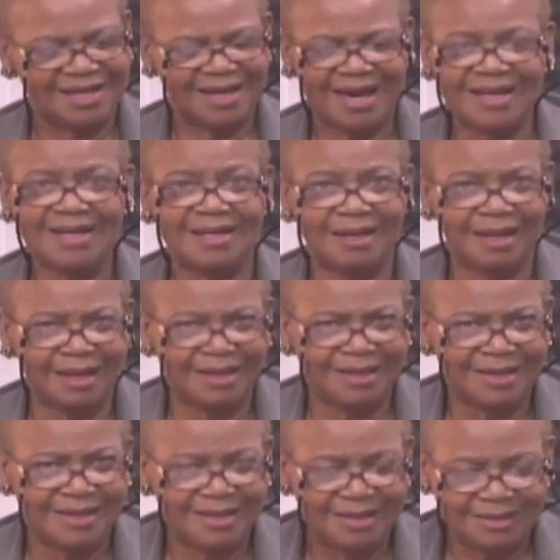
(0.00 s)
kind of
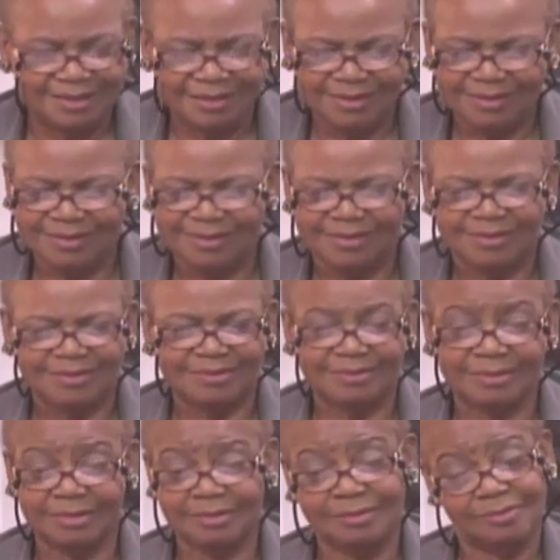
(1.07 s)
like,
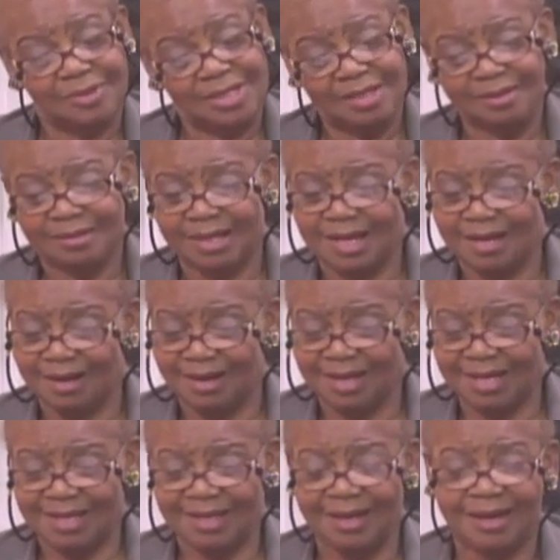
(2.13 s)
oh well, kind of
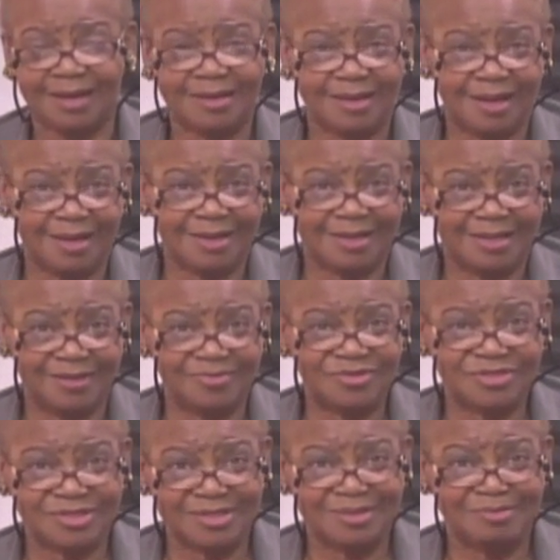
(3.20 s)
like God kind of
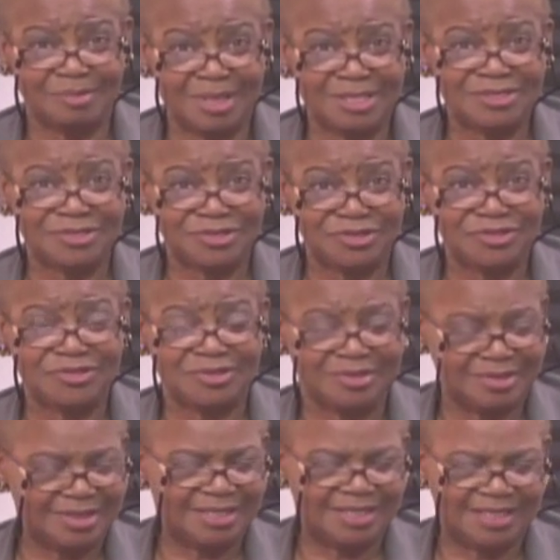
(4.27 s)
gives us little
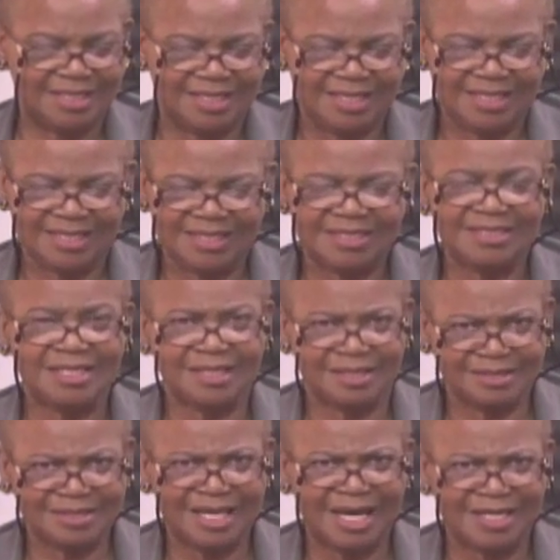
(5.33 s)
messages to
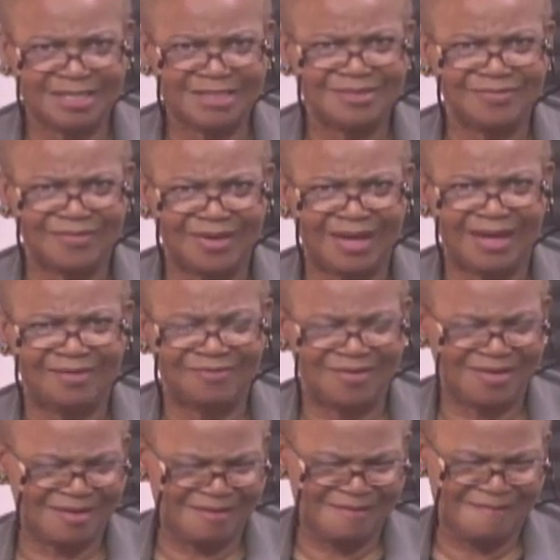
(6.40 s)
tell us how to
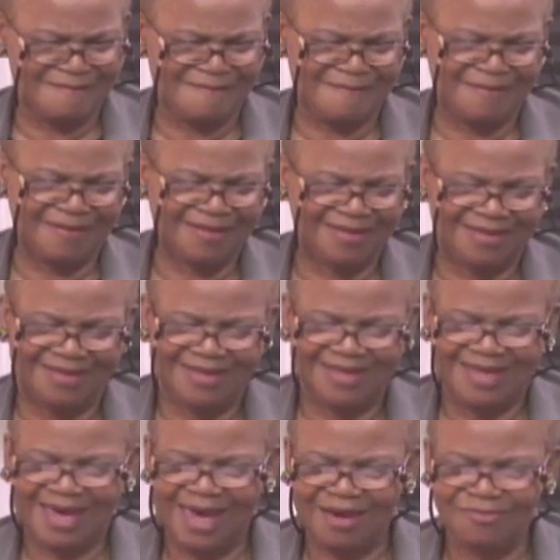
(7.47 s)
survive, huh?
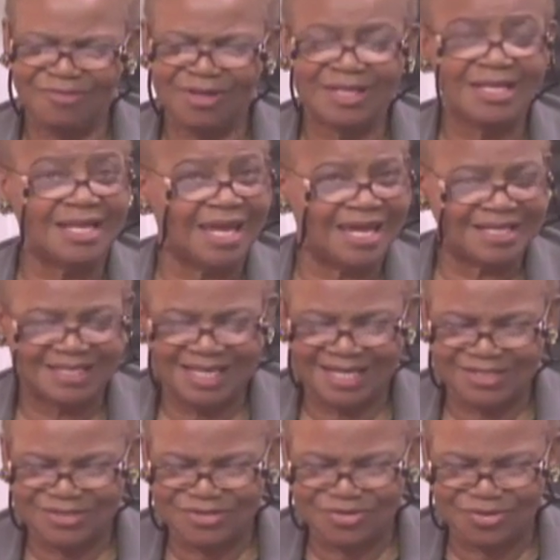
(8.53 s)
I really like
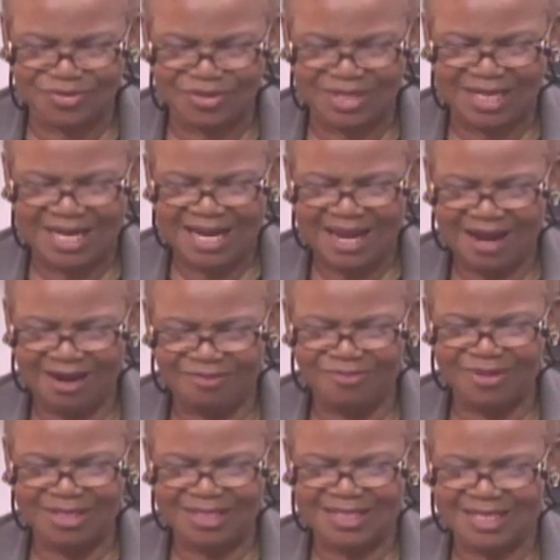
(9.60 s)
that story. I
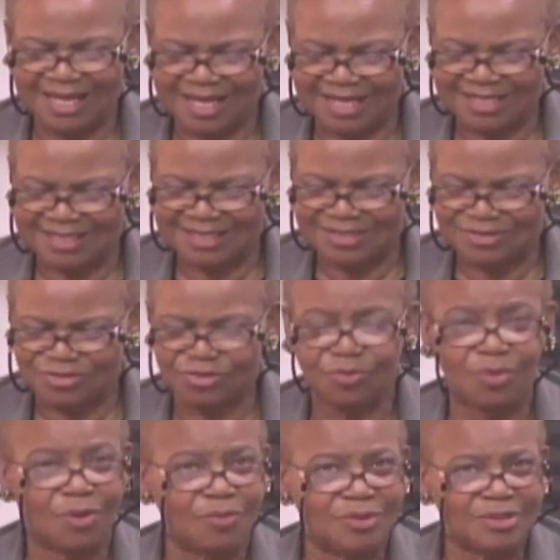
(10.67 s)
really like the
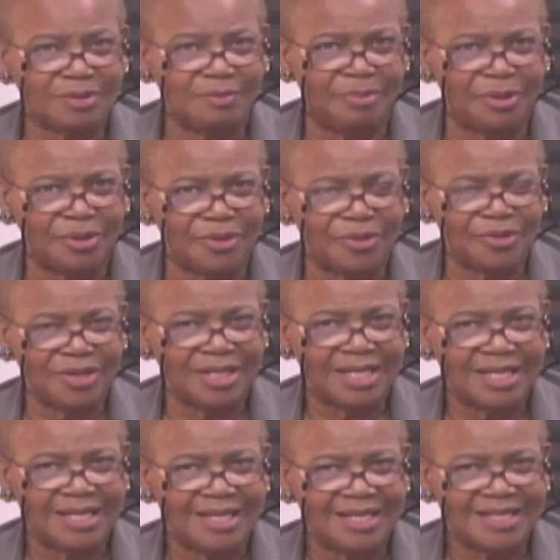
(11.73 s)
the one with the bird,
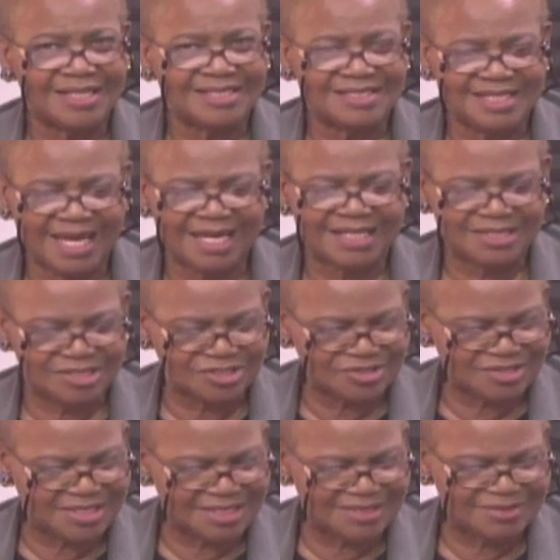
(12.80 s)
because that
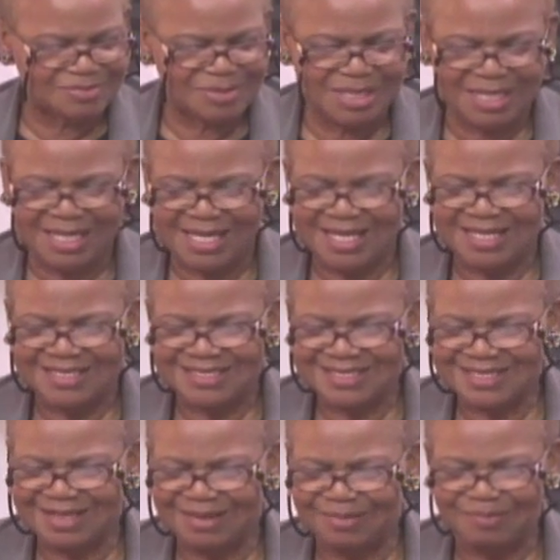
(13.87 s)
just gives me
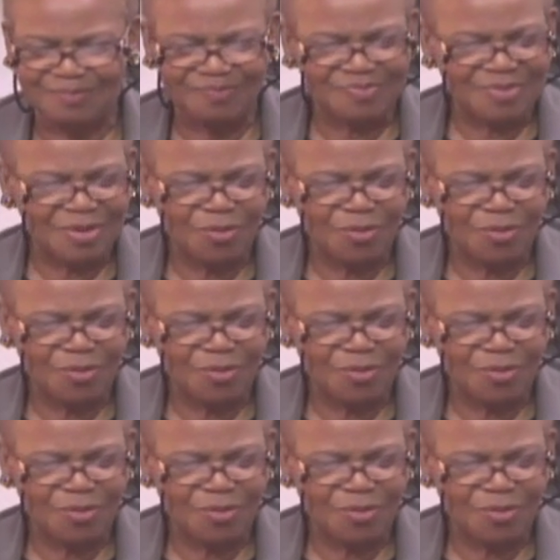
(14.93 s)
some.